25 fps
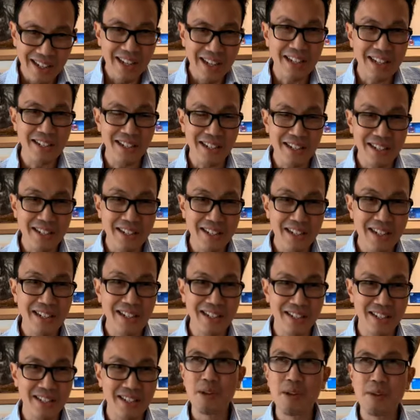is
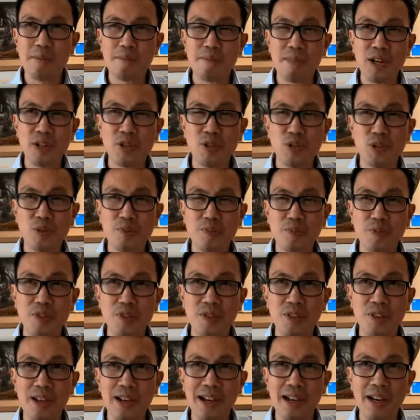indeed.
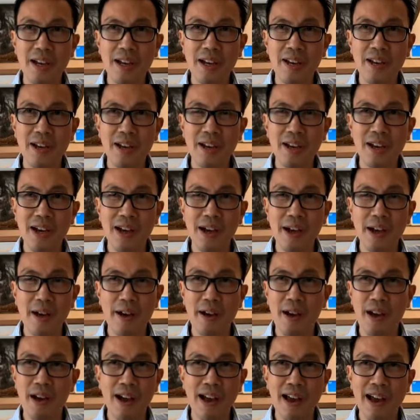Mushrooms
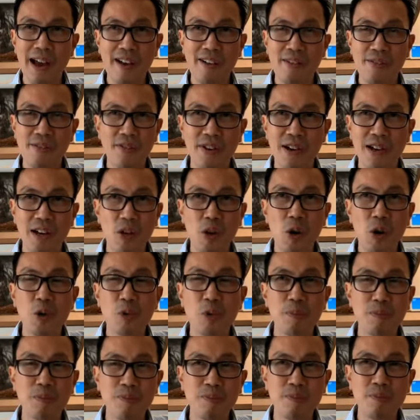have
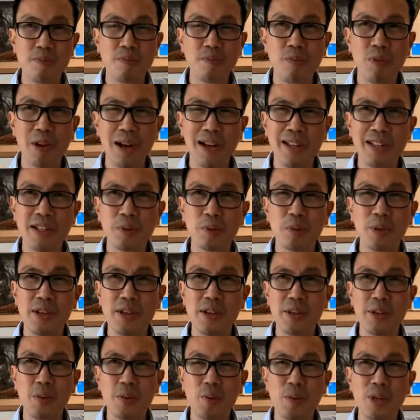I think
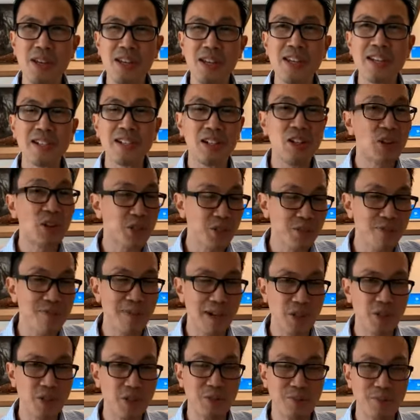we eat a lot of
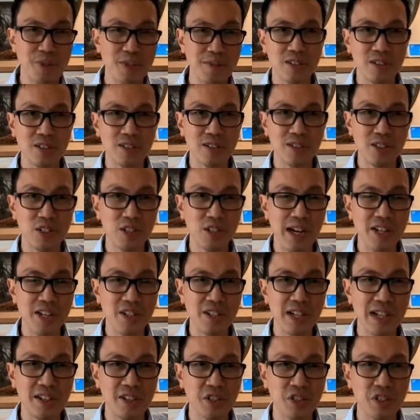mushrooms in the
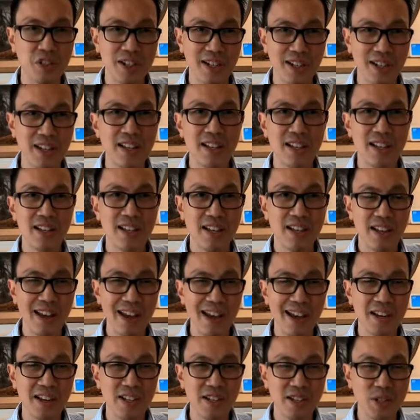Chinese culture,
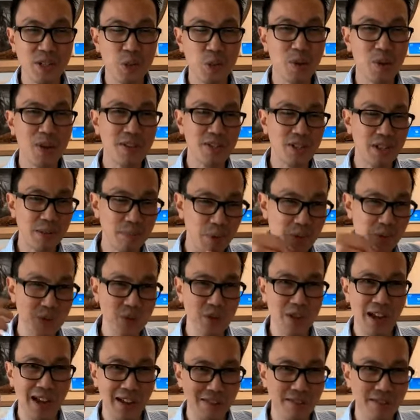and each one is supposed
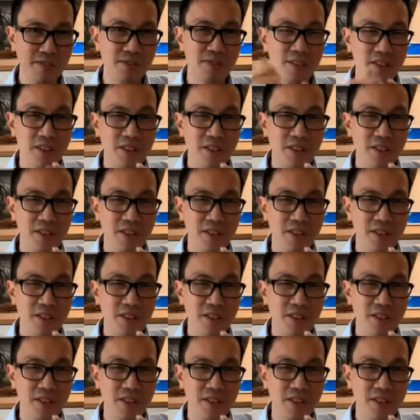to have